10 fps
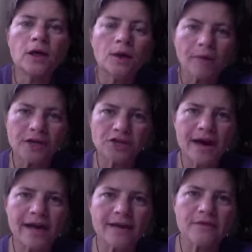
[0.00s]
By
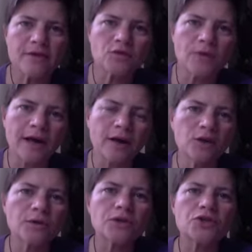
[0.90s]
tracking it this way,
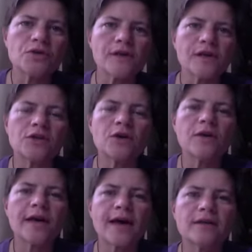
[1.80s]
you'll ensure that you
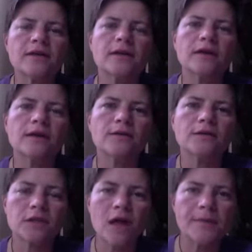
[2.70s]
don't get
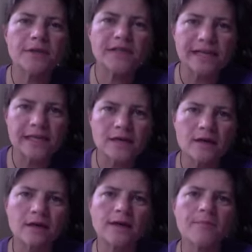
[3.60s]
sloppy technique
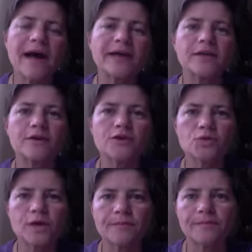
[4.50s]
impacting your
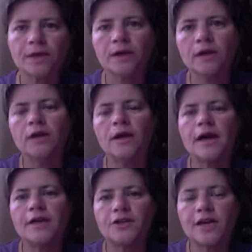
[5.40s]
swim.
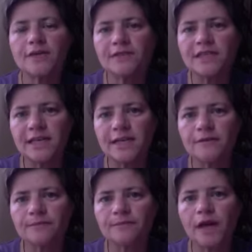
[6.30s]
As you get
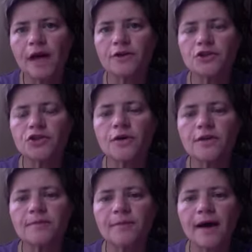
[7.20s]
fatigued and your stroke
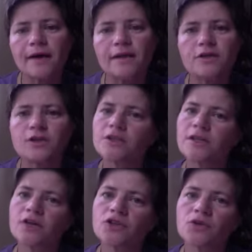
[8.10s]
is impacted, it starts to
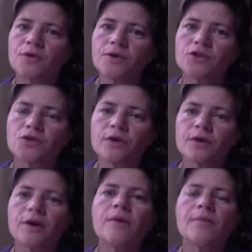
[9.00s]
get shorter and
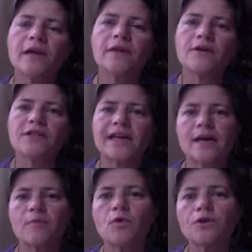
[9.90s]
shorter, meaning that you're
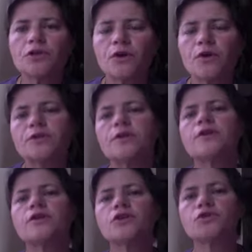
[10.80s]
taking more strokes
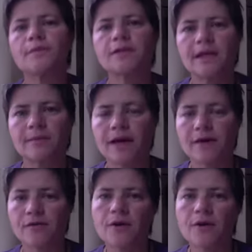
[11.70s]
to swim the same length.